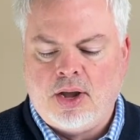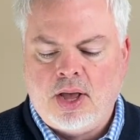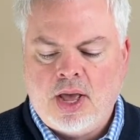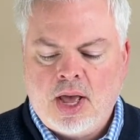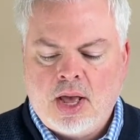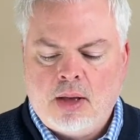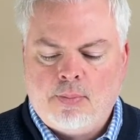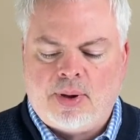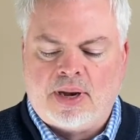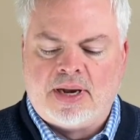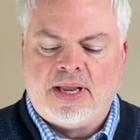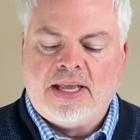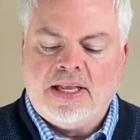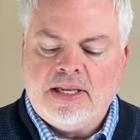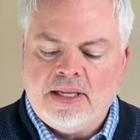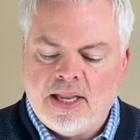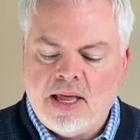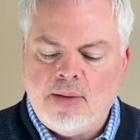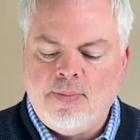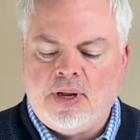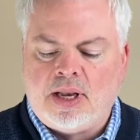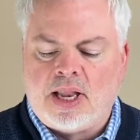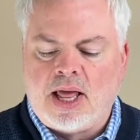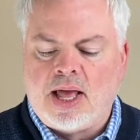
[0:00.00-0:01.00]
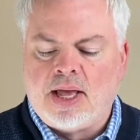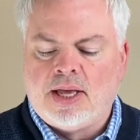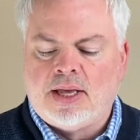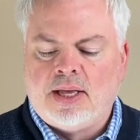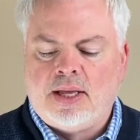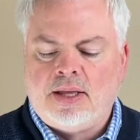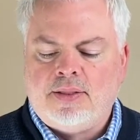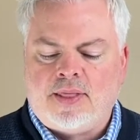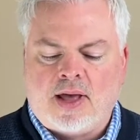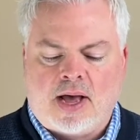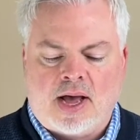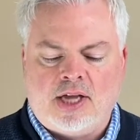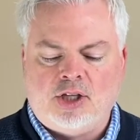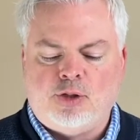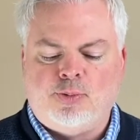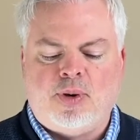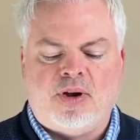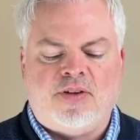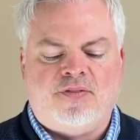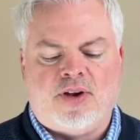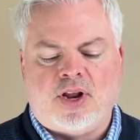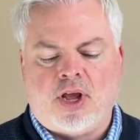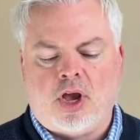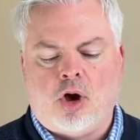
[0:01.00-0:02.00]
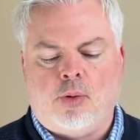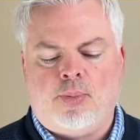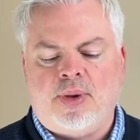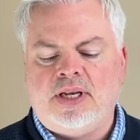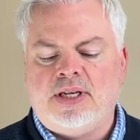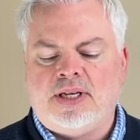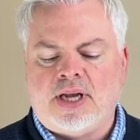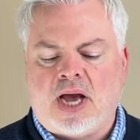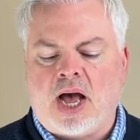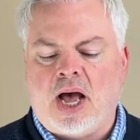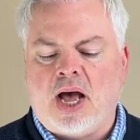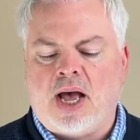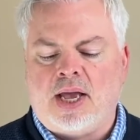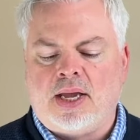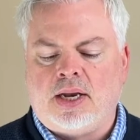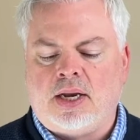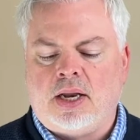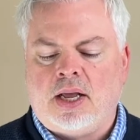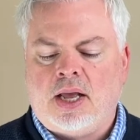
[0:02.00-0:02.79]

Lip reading: But Elimelech, the husband of Naomi, died,